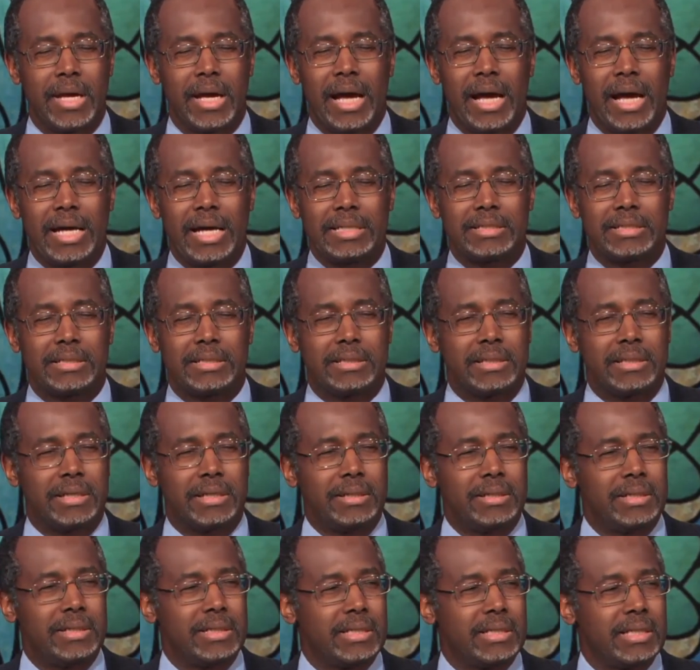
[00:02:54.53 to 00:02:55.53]
I
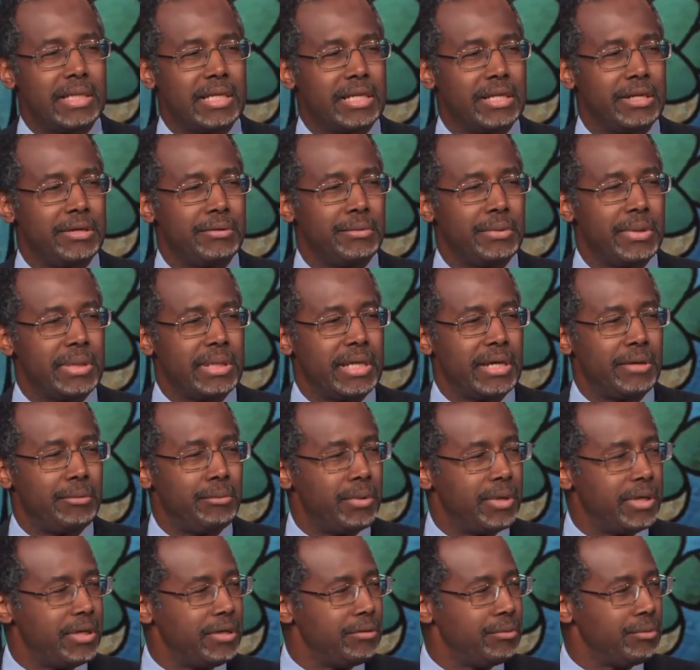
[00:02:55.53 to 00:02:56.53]
started thinking one day,
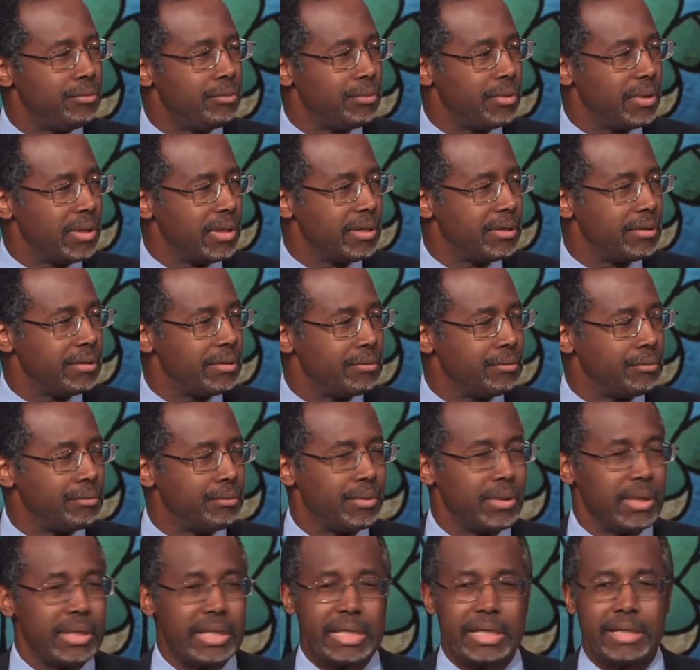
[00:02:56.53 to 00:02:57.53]
what are you really,
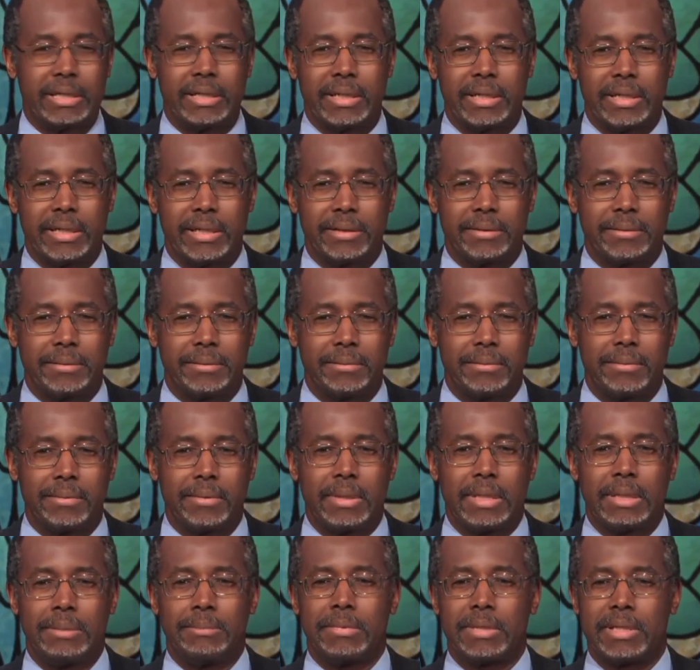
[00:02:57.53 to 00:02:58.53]
really good at?
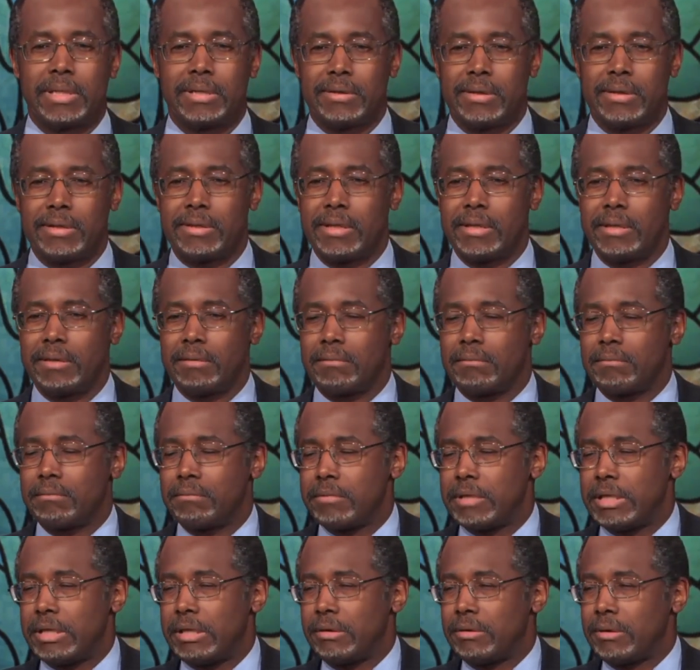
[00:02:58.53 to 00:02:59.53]
Because I think,
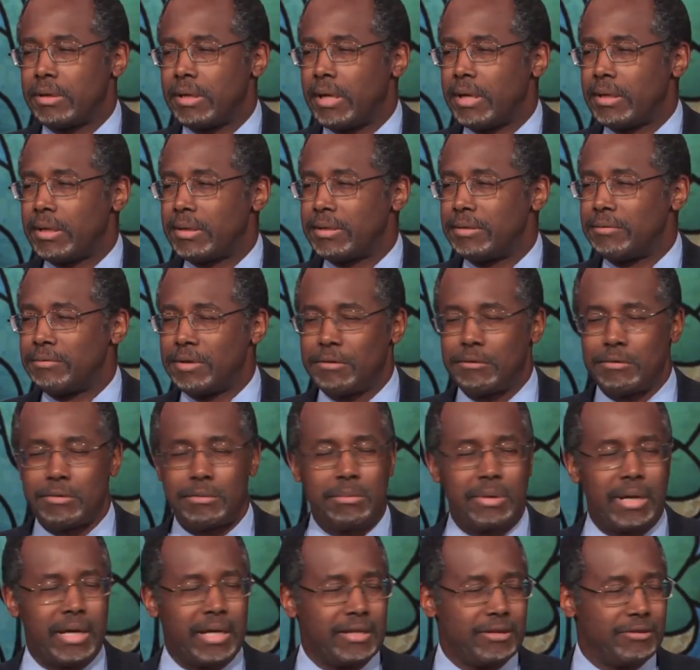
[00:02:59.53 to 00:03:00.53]
God gives
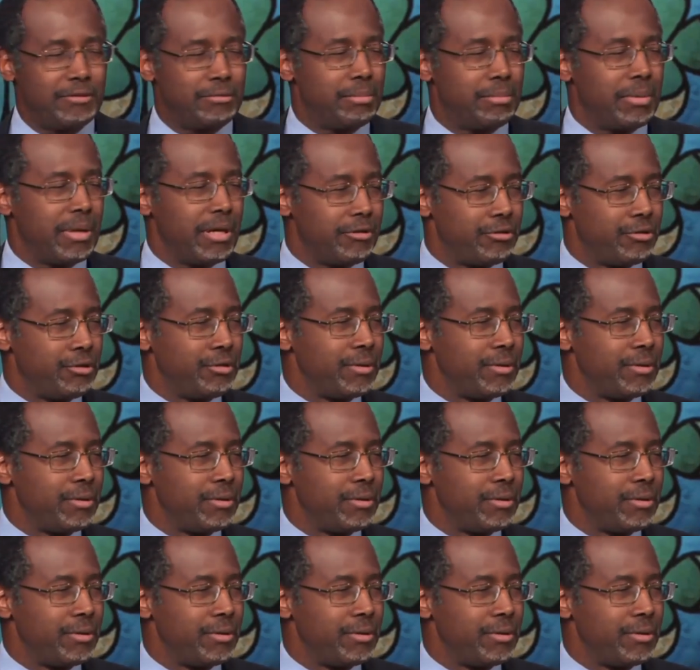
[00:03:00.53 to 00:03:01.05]
everybody special